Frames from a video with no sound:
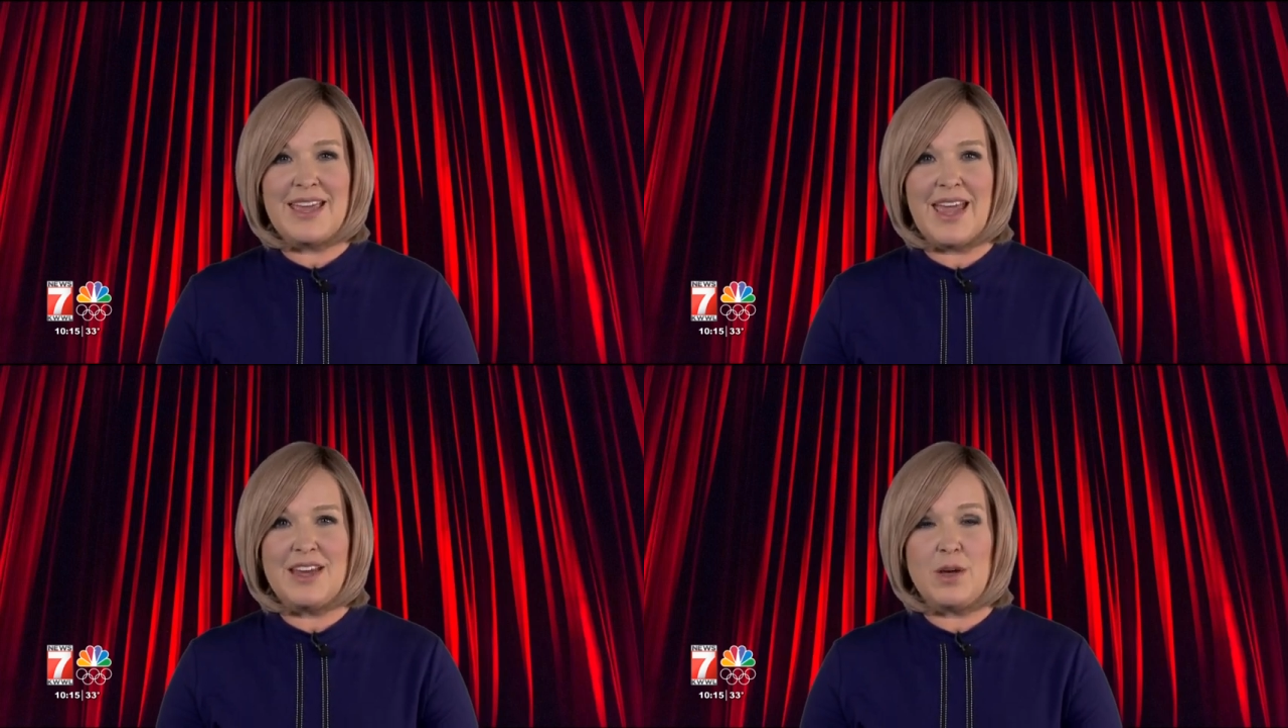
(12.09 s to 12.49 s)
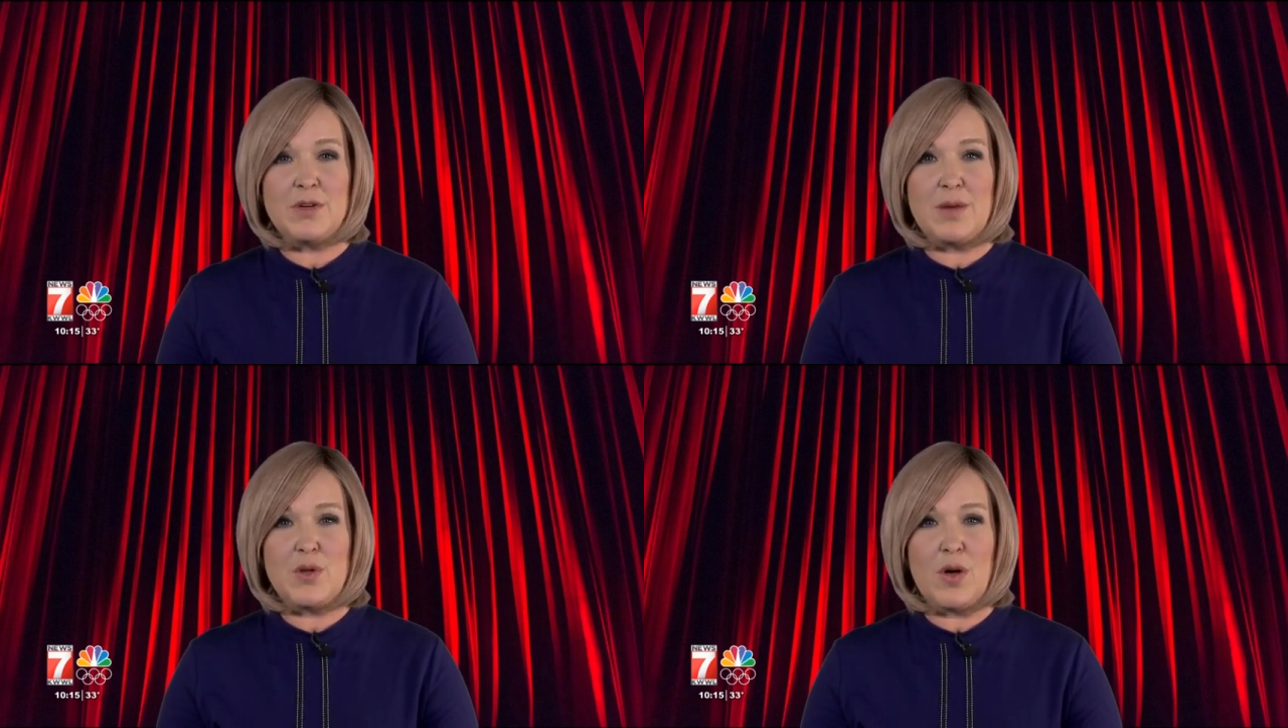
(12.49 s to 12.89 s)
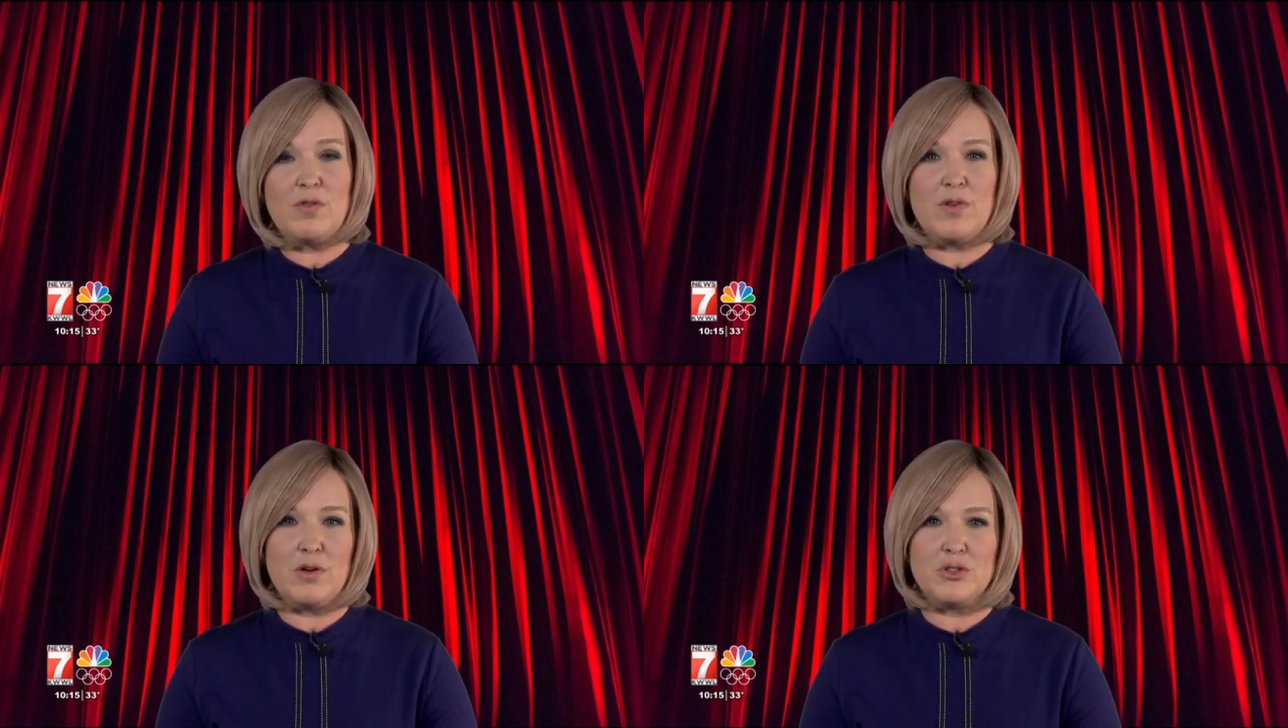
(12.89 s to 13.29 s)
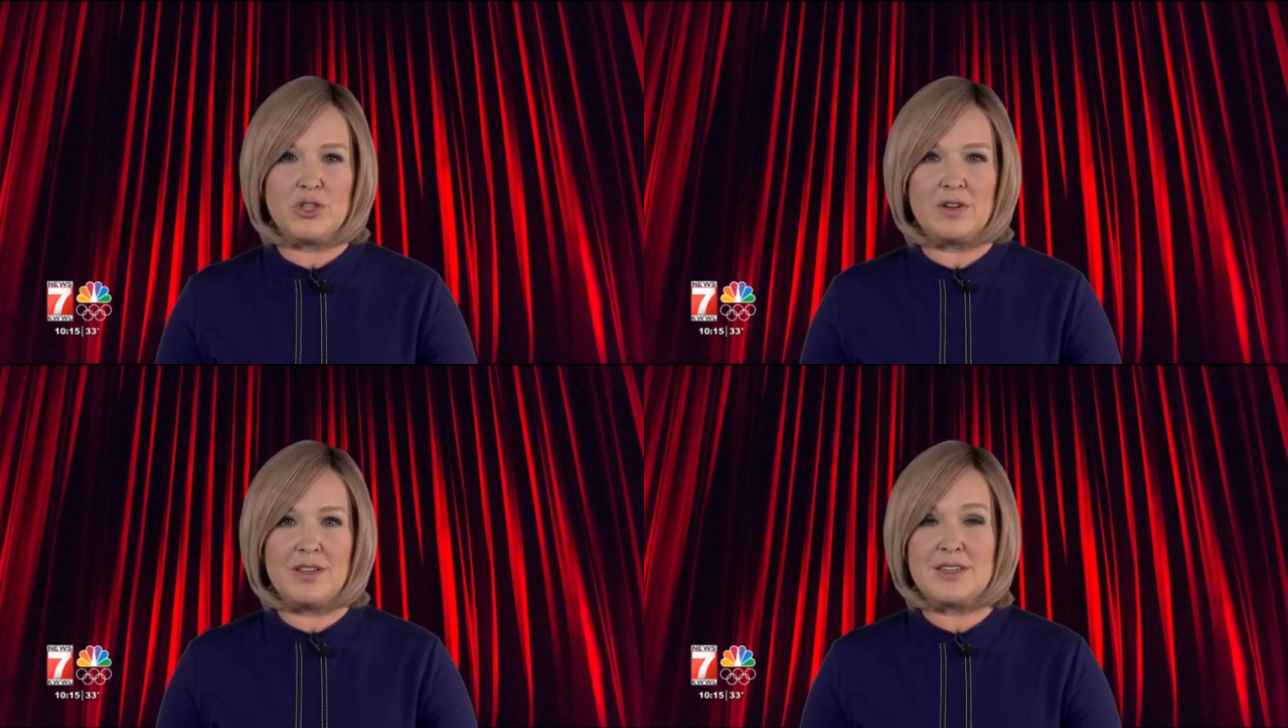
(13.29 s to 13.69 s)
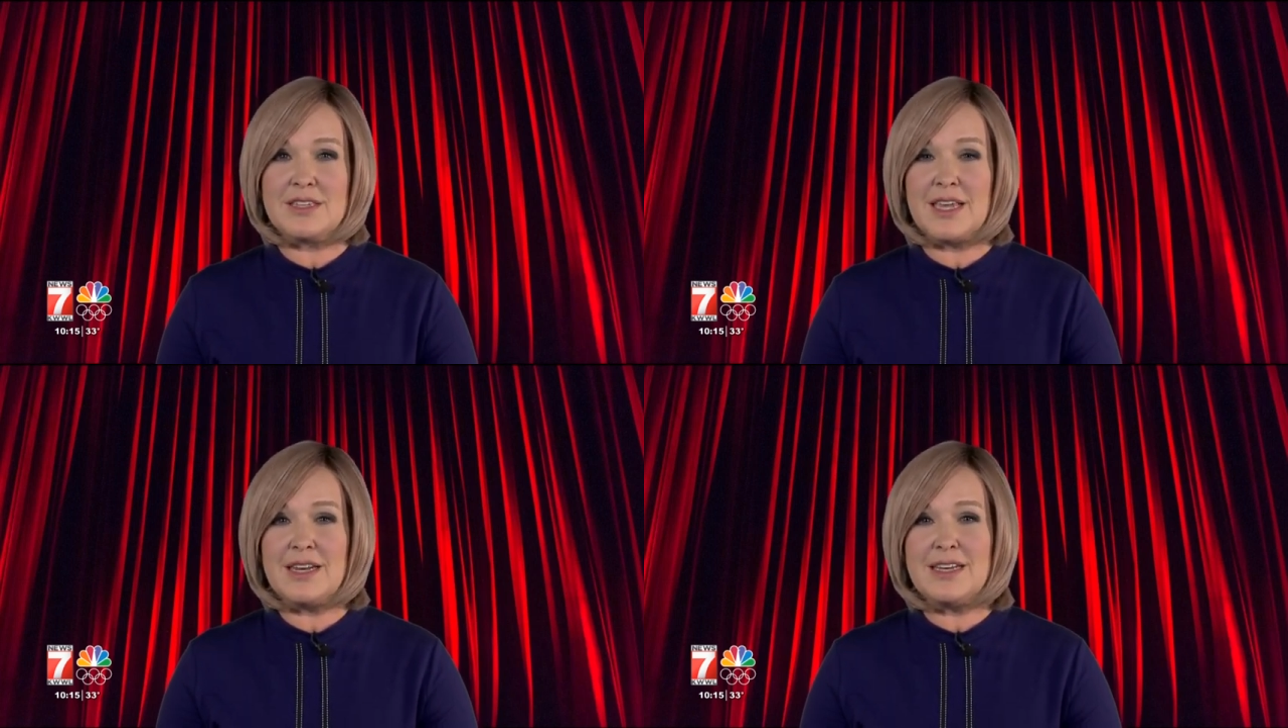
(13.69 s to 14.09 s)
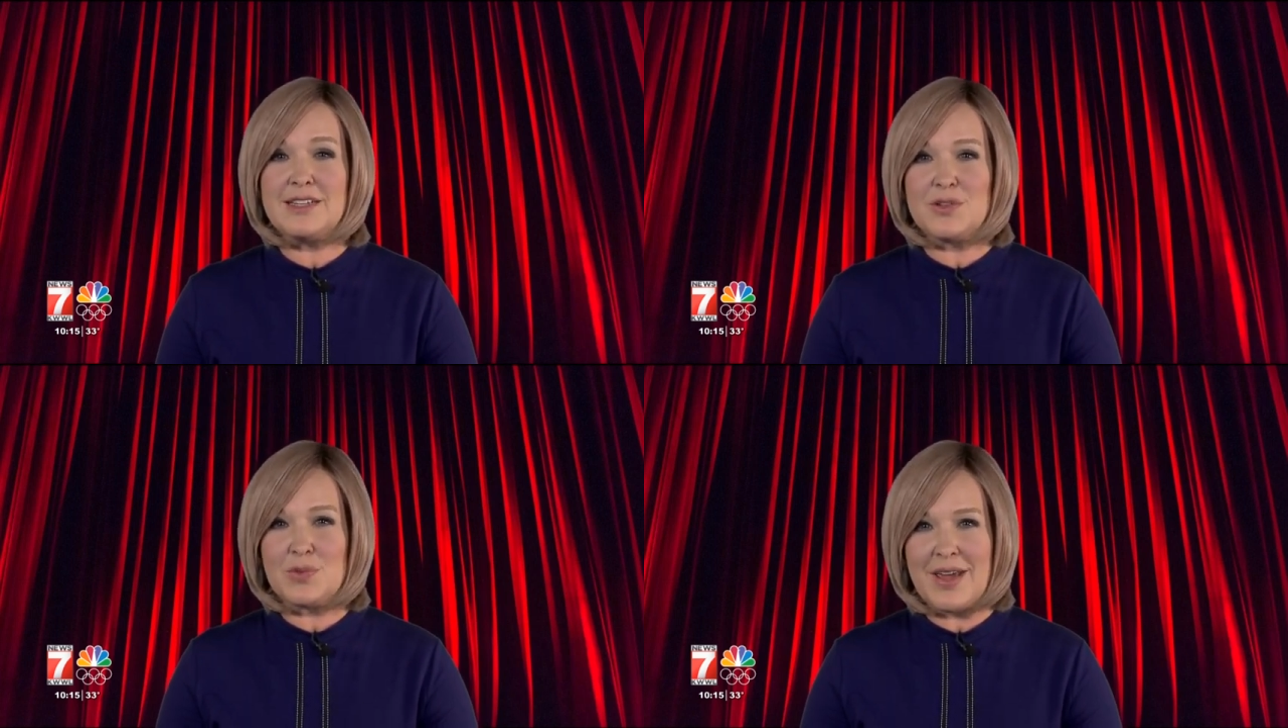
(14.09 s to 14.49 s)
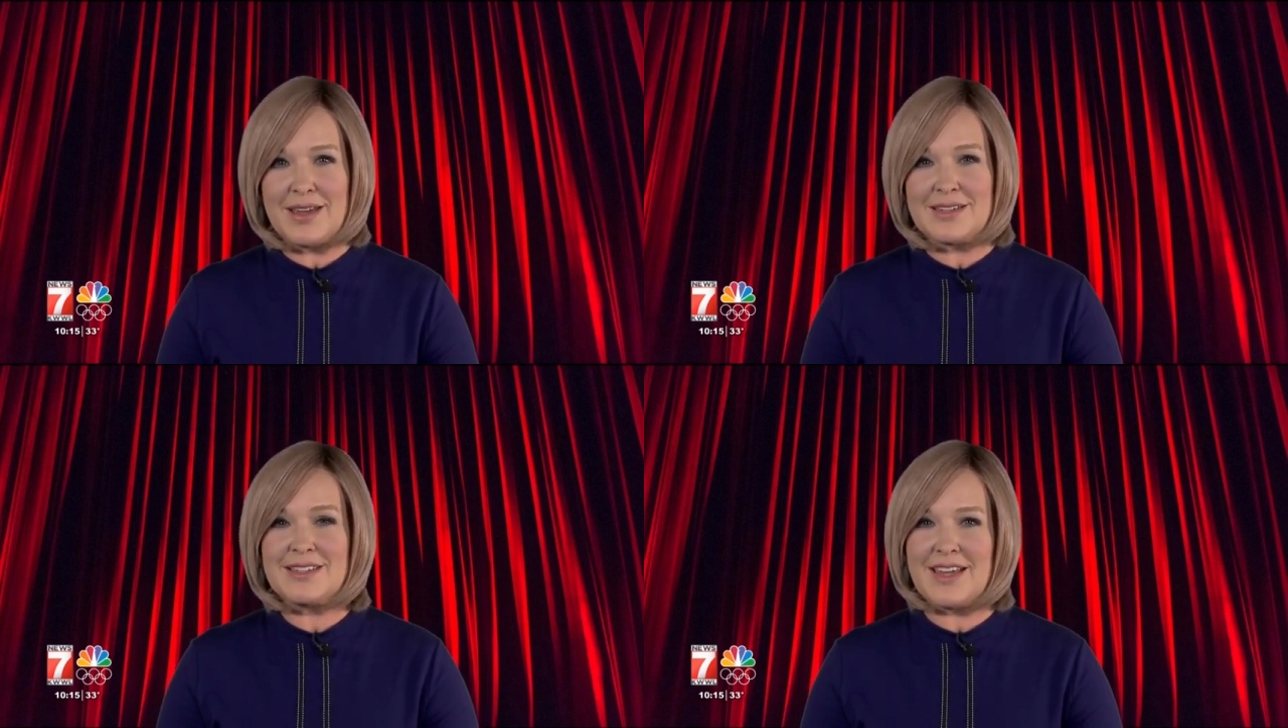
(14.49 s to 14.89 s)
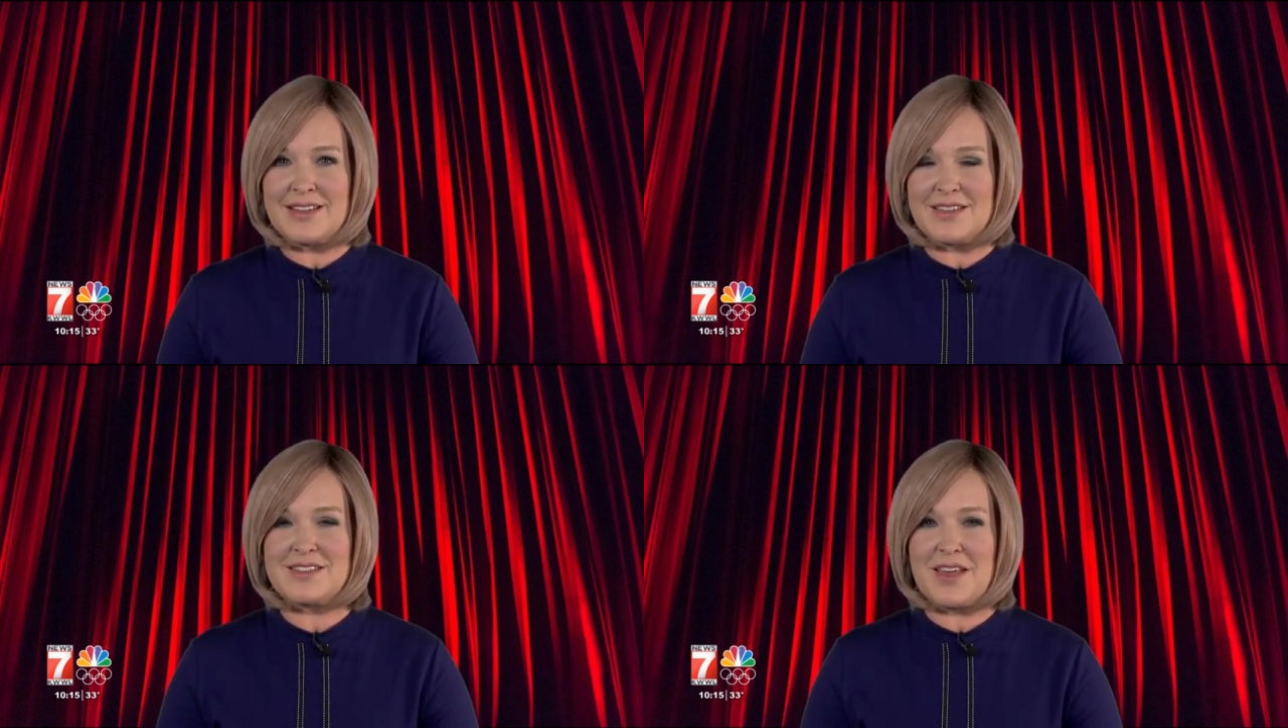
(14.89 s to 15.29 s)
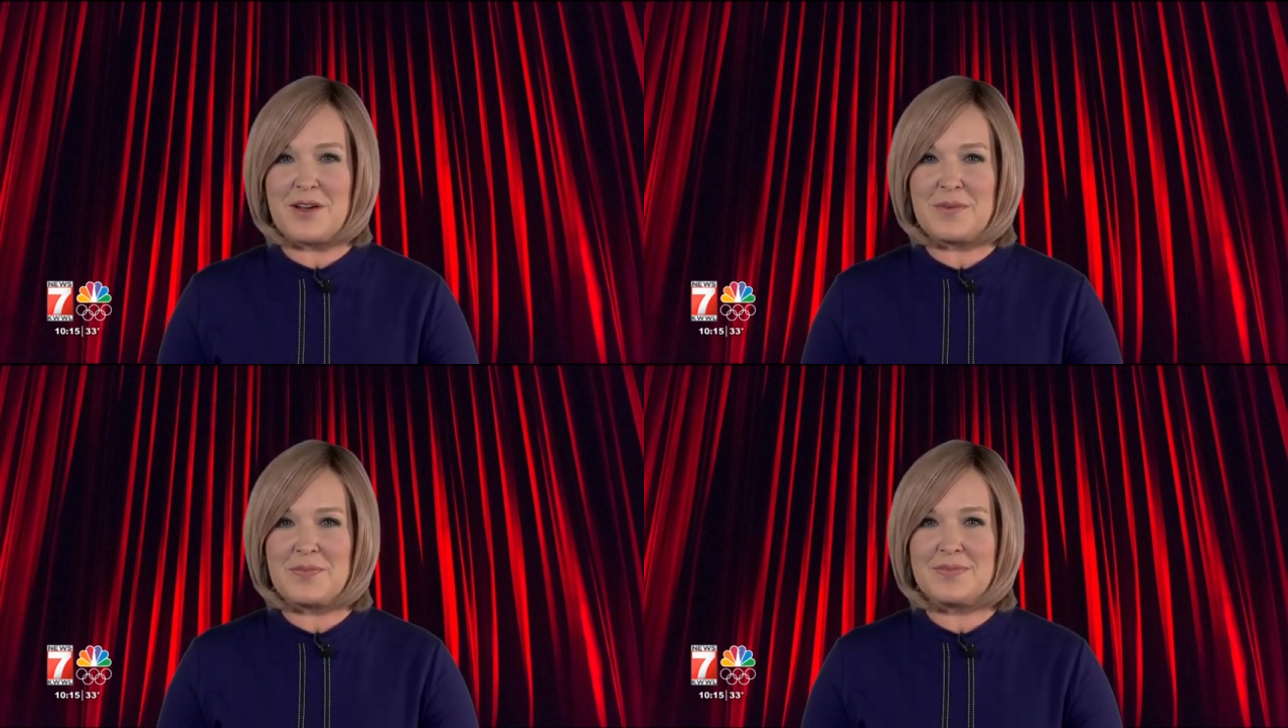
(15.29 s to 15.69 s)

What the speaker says: KWWL photojournalist Kennedy DeRate takes us there.